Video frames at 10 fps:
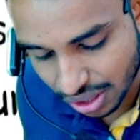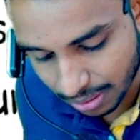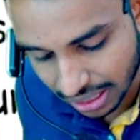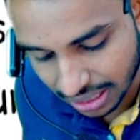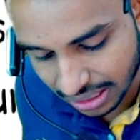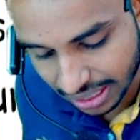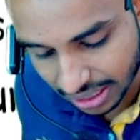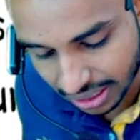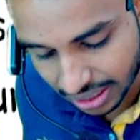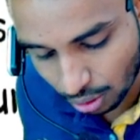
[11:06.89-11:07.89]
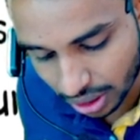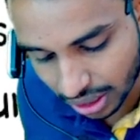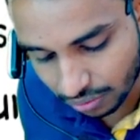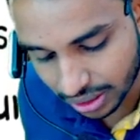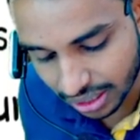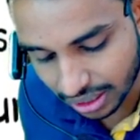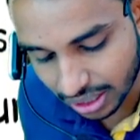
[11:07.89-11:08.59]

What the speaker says: Similarly, their return on equity,